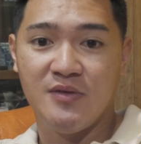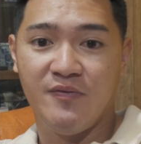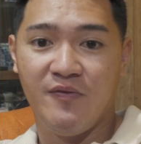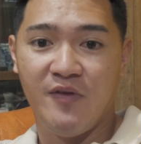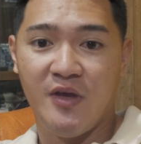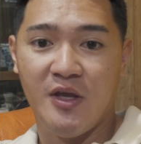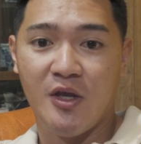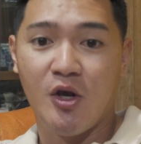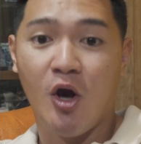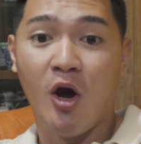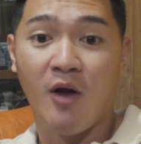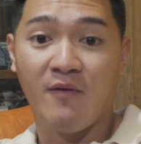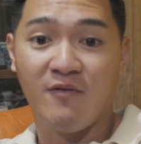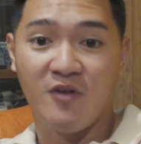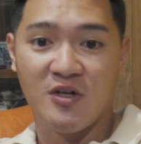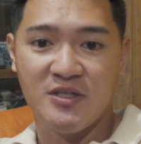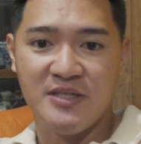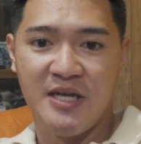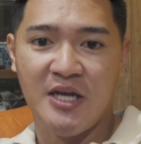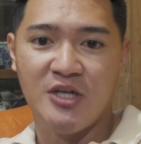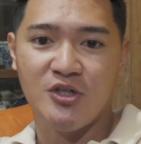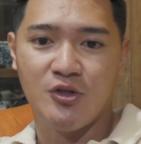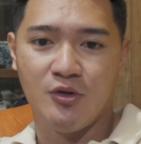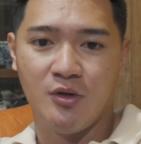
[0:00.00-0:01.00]
the
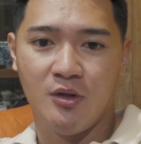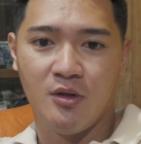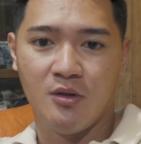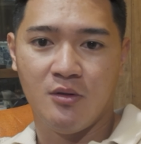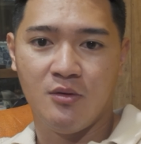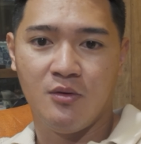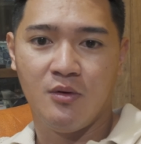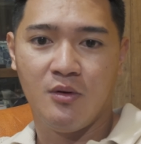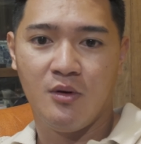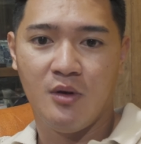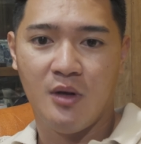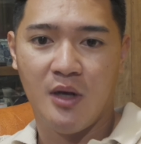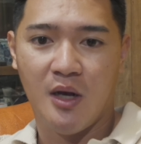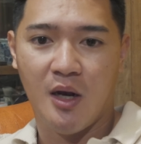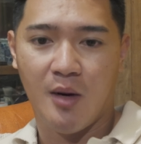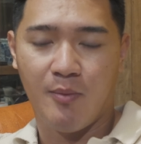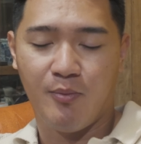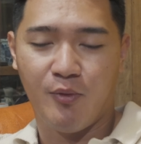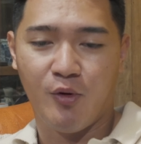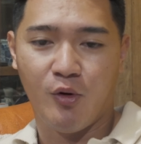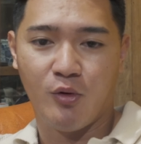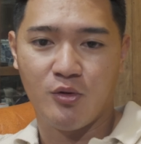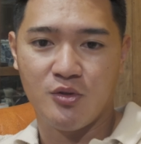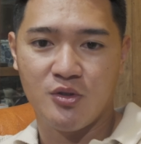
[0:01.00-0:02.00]
conversational
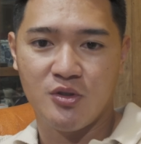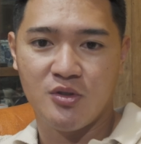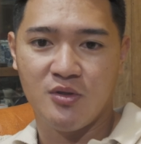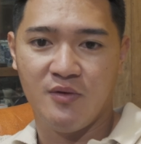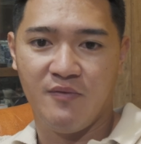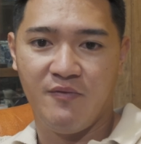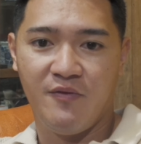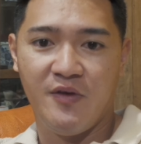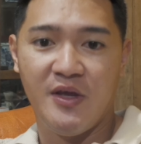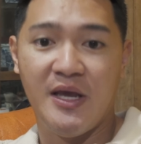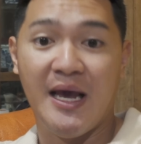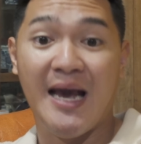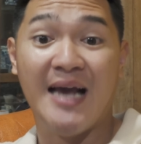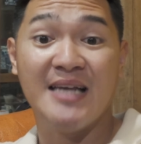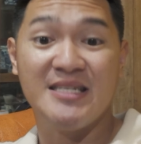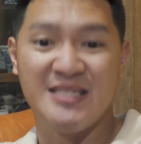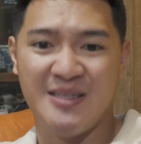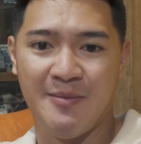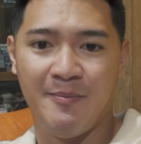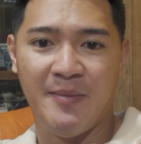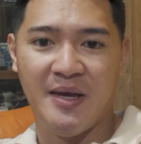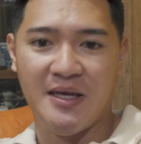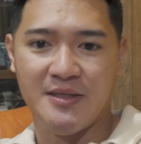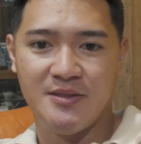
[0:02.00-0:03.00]
approach via
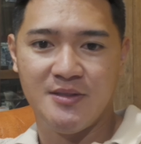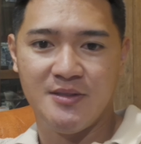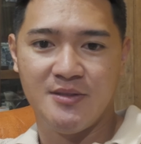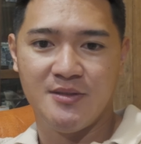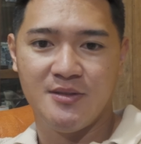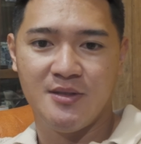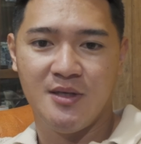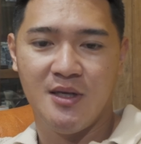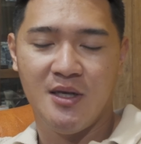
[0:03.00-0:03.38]
SMS.